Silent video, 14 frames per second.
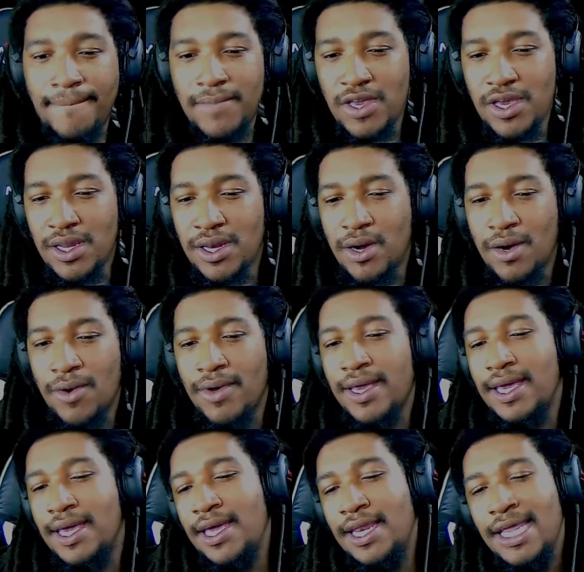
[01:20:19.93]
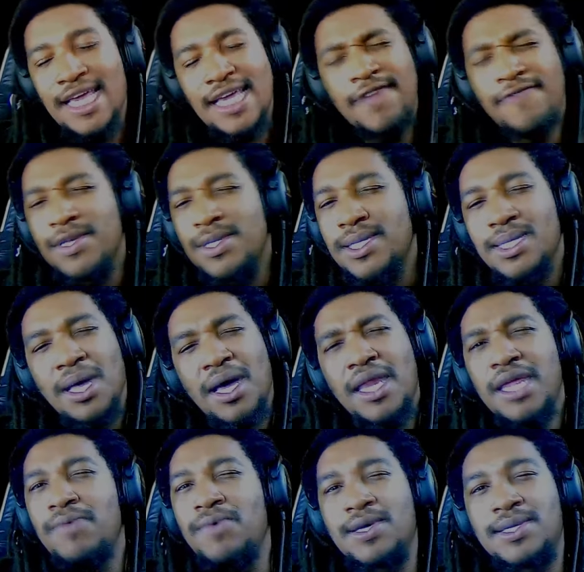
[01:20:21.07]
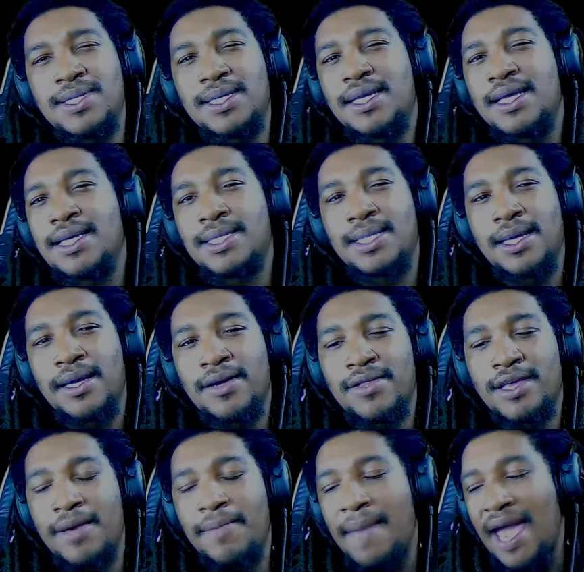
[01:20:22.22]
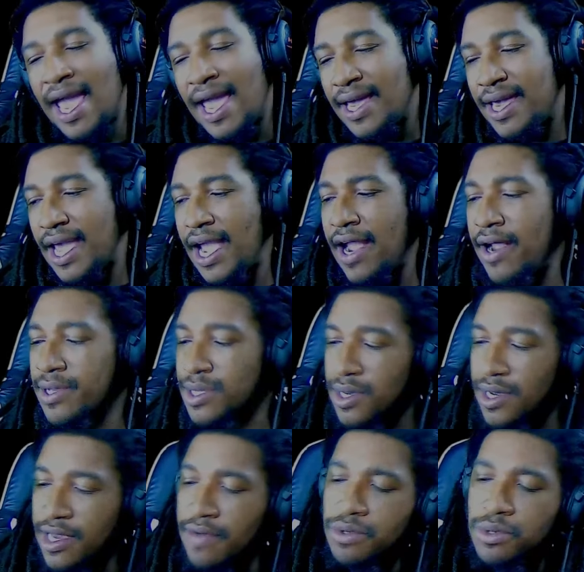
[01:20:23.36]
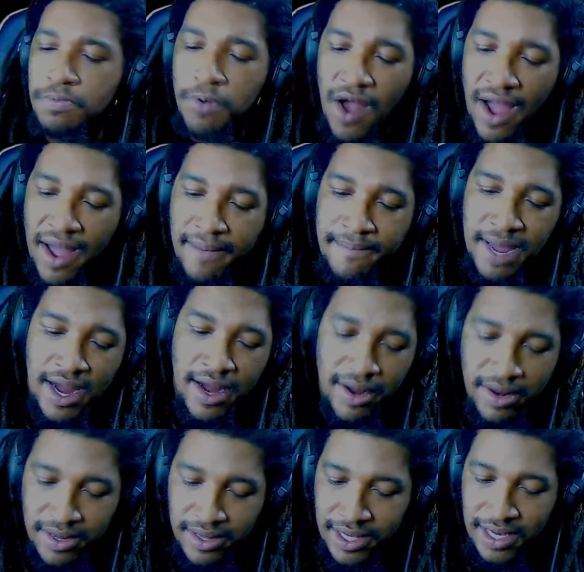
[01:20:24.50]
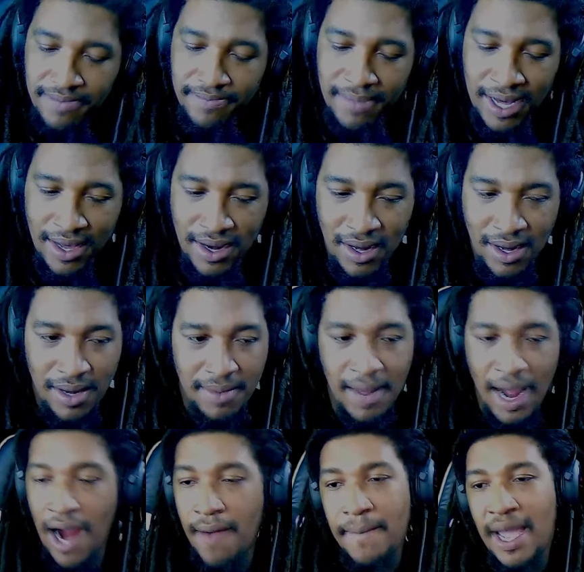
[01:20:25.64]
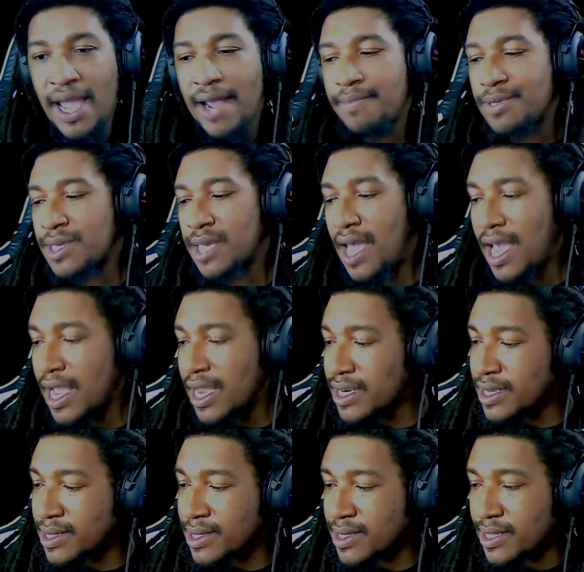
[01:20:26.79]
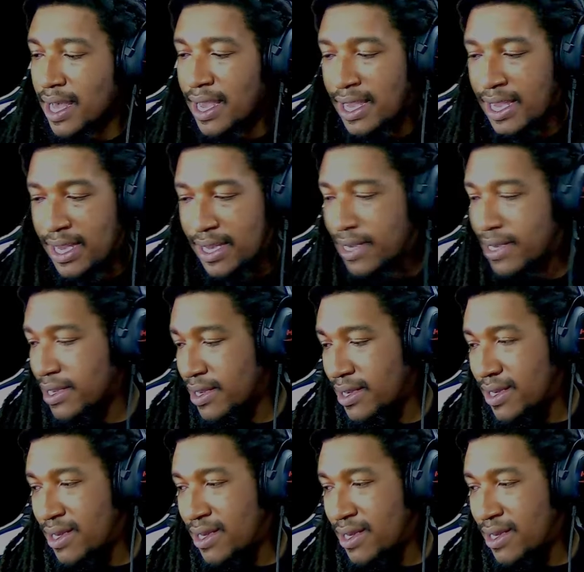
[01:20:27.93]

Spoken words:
You know, even Sonny wasn't necessarily a main character. It was primarily about our main protagonist, like